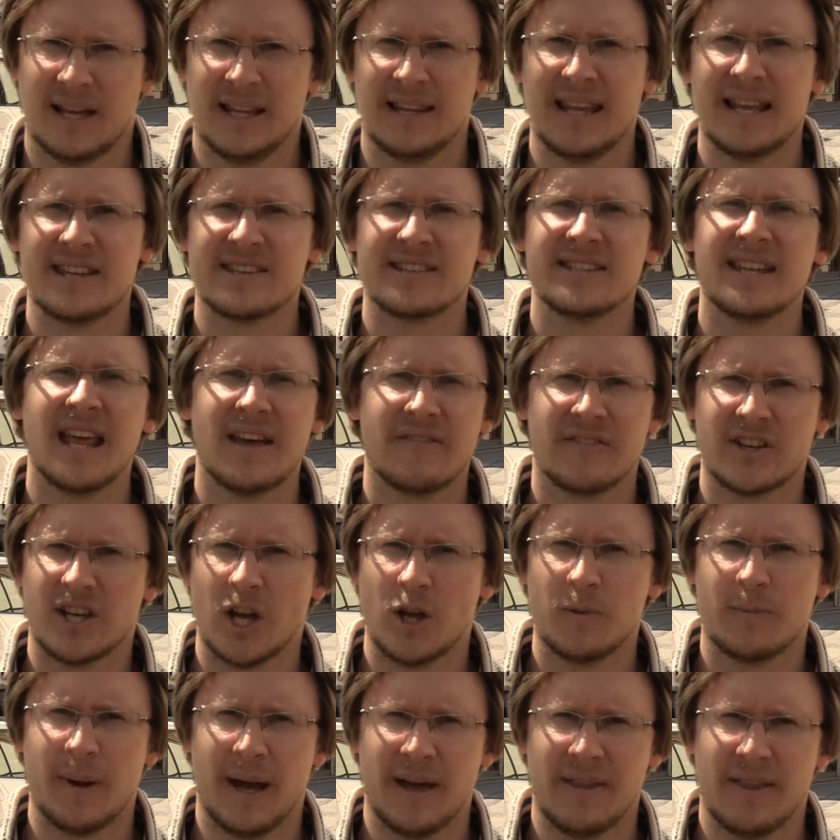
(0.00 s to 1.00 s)
Let's never
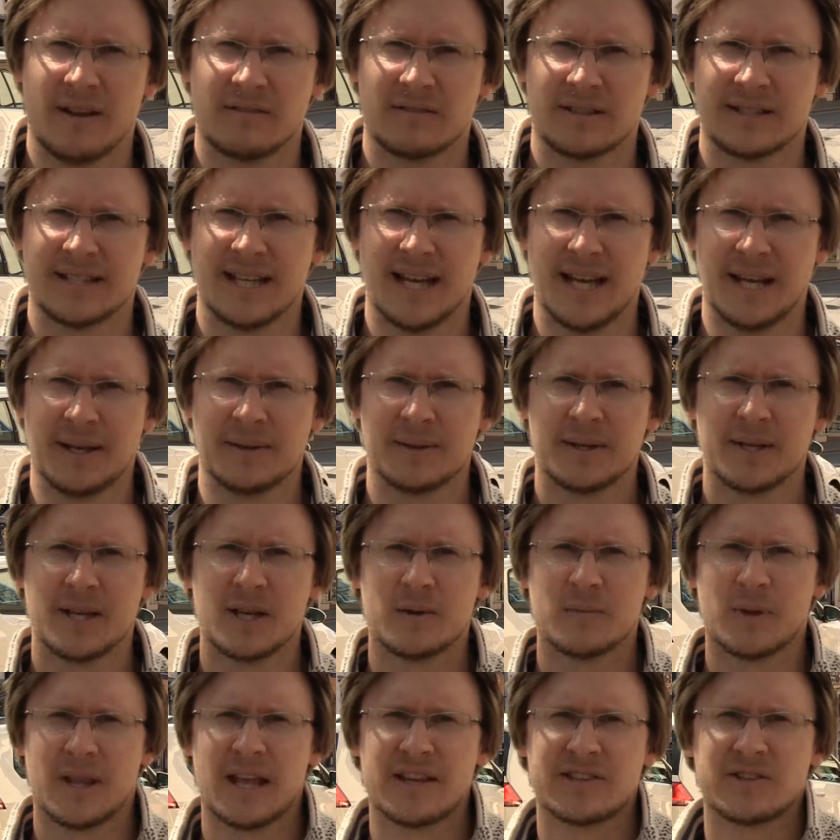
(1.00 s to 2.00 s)
go back there again.
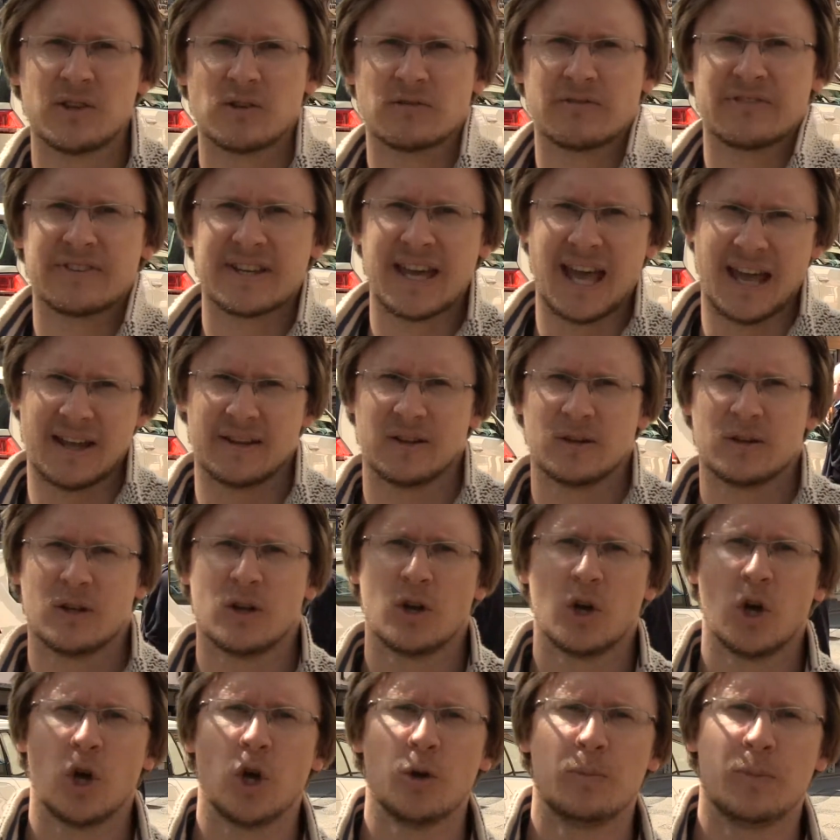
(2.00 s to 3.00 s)
Let's not forget
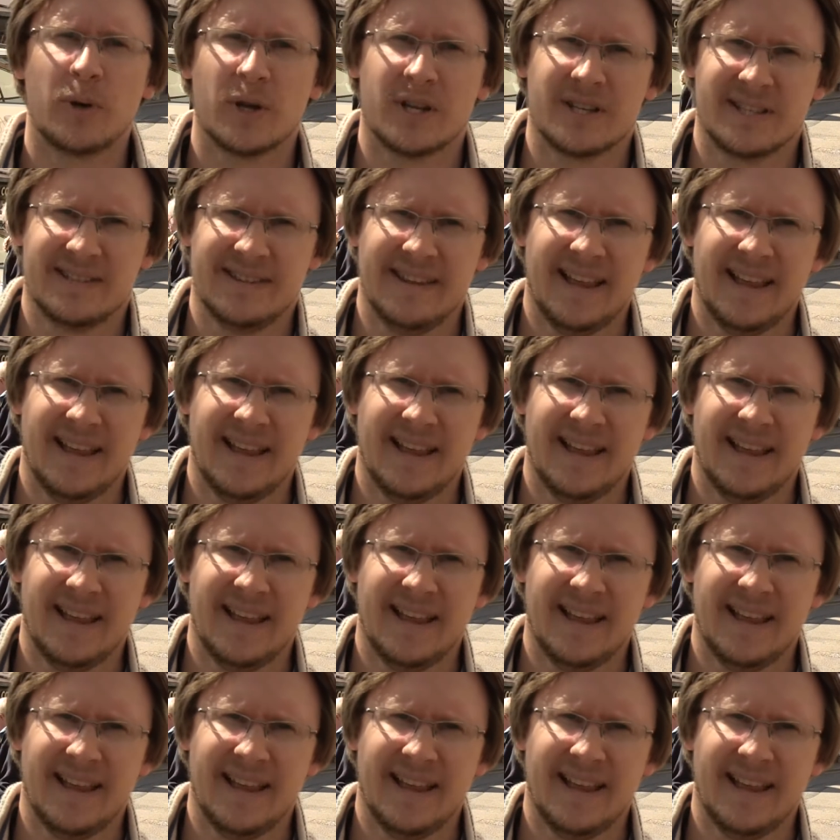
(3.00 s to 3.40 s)
who put us